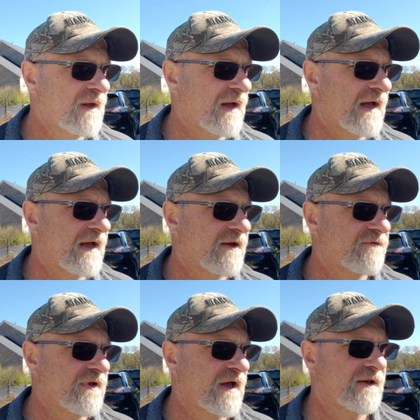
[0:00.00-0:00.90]
I
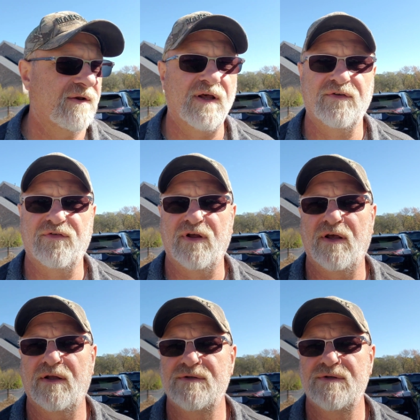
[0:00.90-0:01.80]
have got
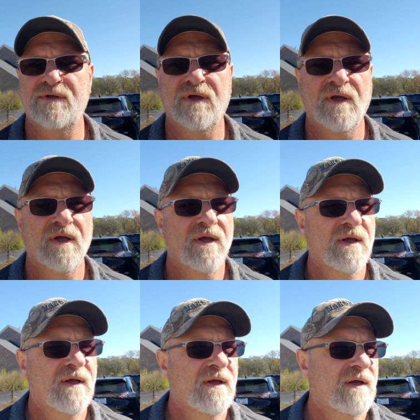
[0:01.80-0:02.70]
nutsedge,
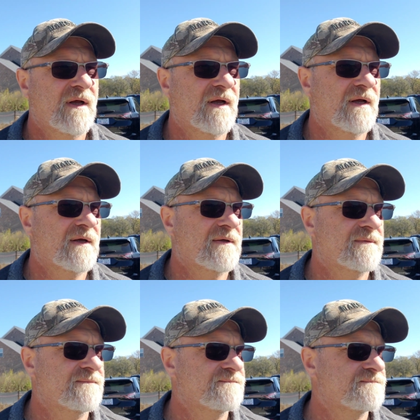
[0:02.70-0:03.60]

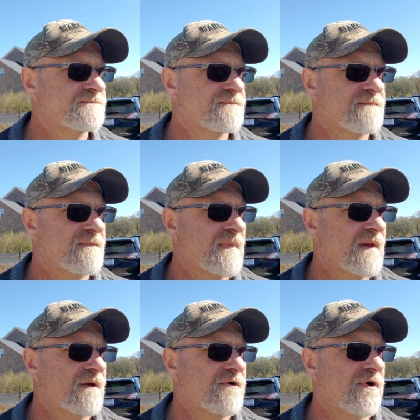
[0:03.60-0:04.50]
um,
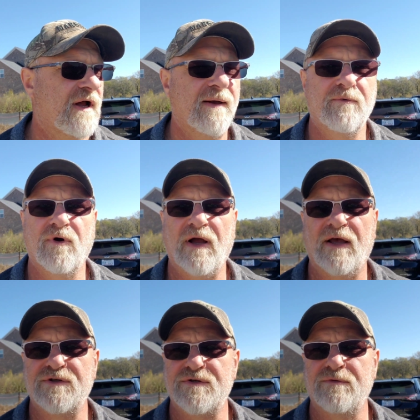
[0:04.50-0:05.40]

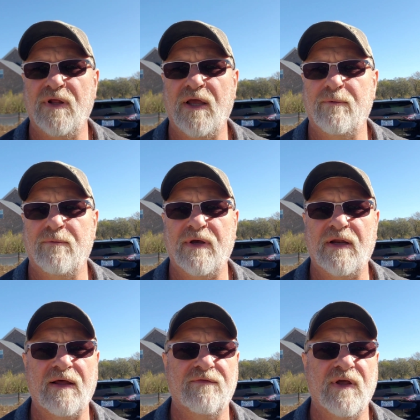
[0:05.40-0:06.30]
crabgrass, you name it,
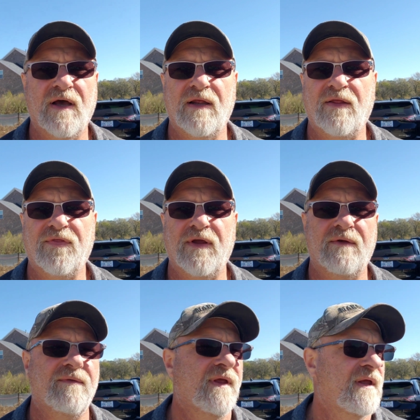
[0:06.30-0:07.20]
man. I've got, I think